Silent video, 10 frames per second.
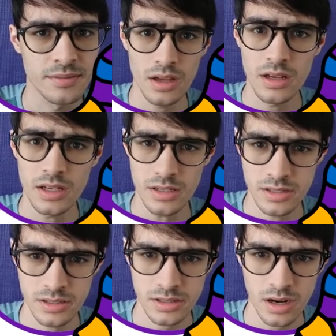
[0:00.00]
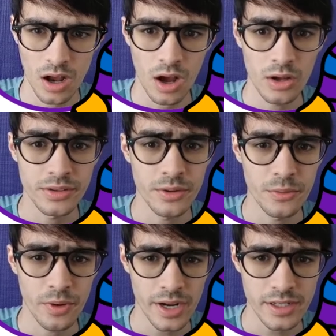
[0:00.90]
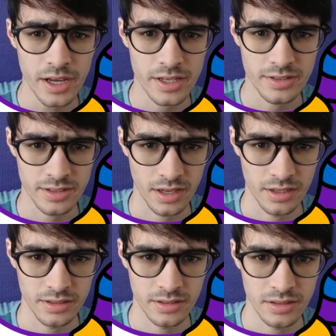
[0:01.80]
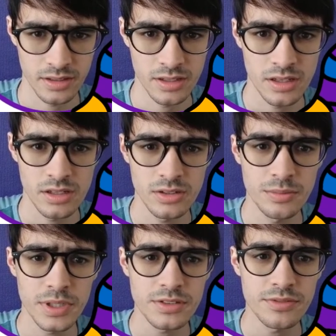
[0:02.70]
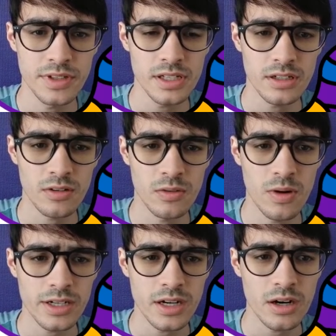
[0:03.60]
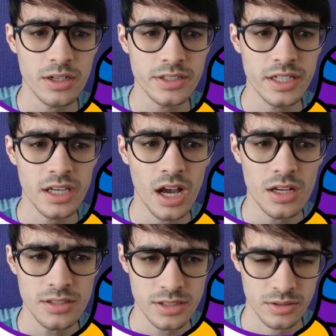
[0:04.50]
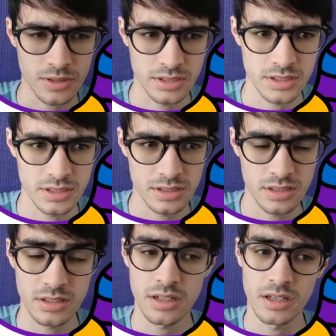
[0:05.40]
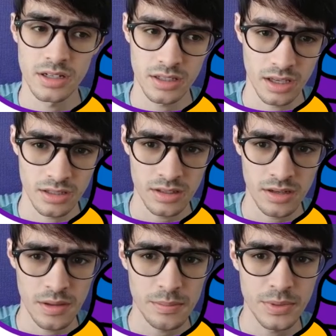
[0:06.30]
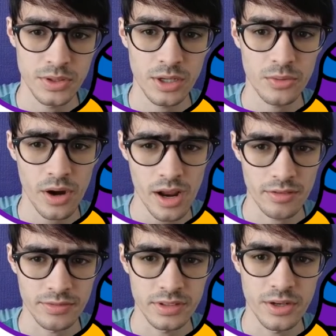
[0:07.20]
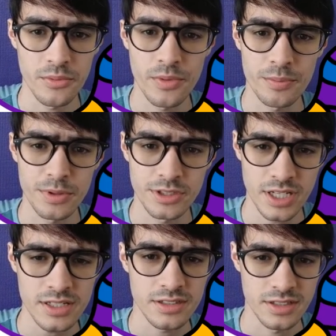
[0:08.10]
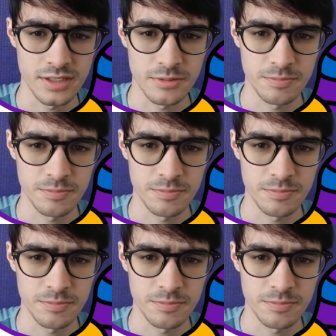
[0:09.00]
Here, on the right-hand side, you must think what are the consequences, and again, build a graph that represents it.